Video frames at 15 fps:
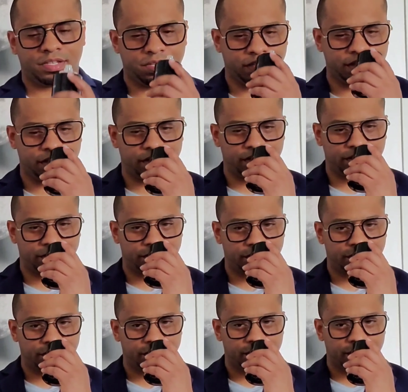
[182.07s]
is,
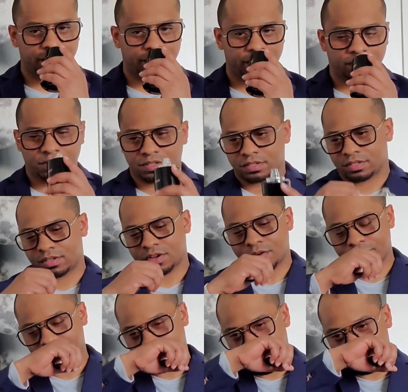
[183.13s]

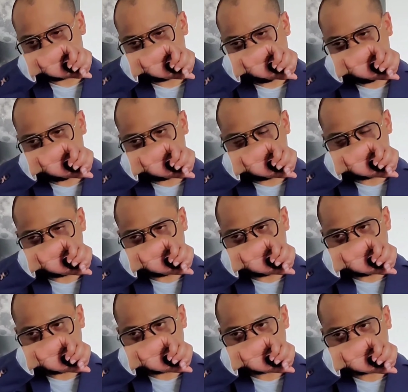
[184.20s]
I spray a little bit
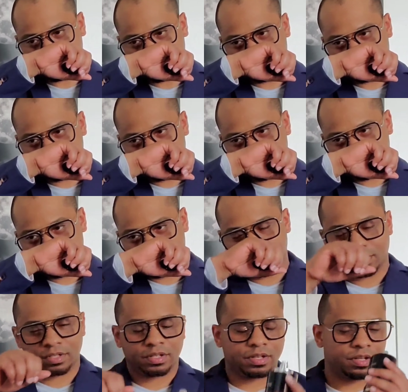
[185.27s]
here,
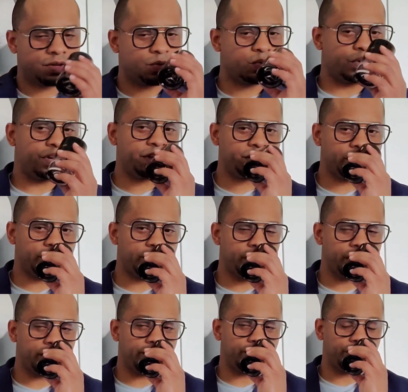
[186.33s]
or here in the
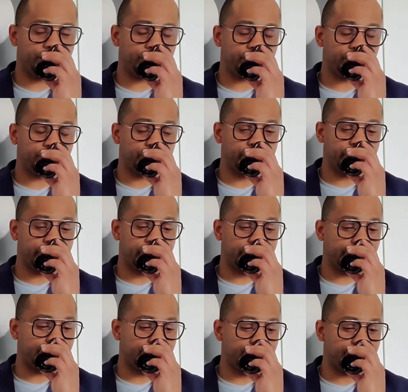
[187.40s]
bottle. First note you get
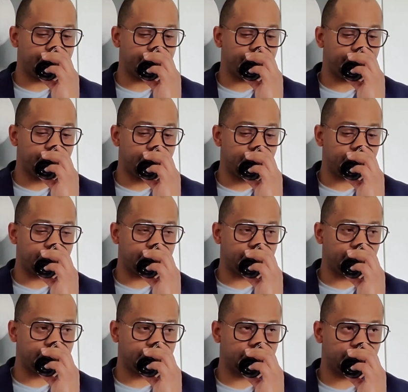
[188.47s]
out of the box
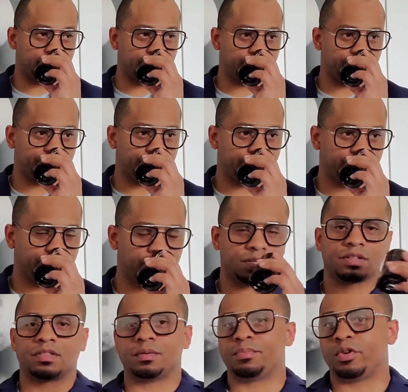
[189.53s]
is
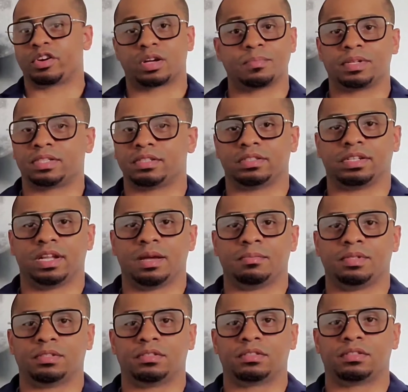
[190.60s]
the bergamot and the
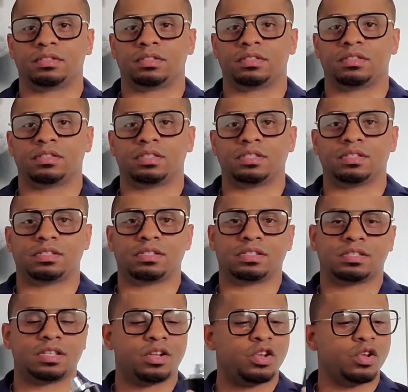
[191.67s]
lemon. This
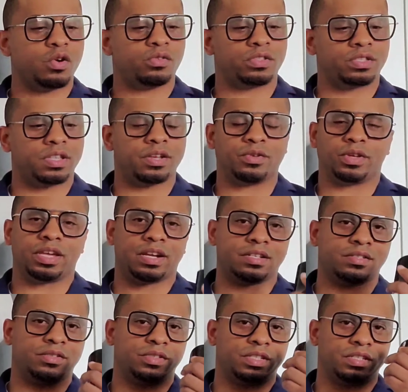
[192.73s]
is the notes that you get
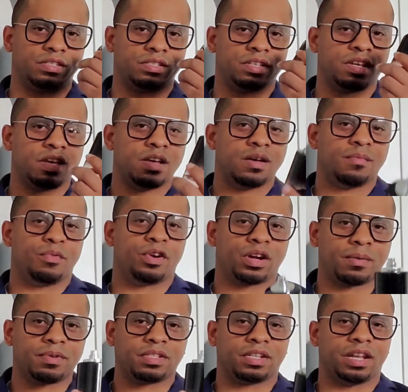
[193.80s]
into this
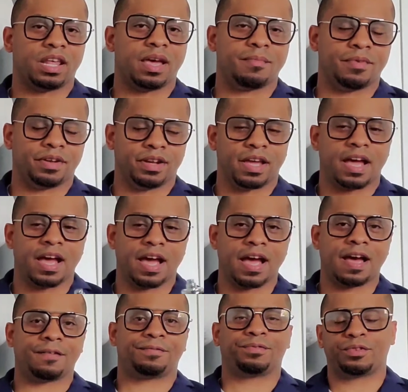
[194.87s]
bergamot and lemon.
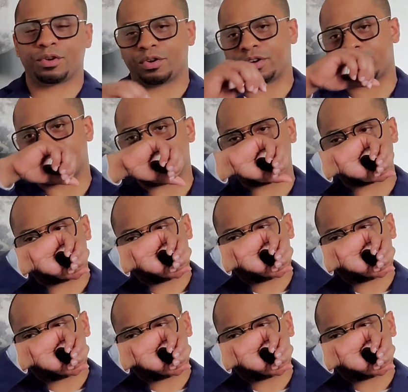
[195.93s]
After it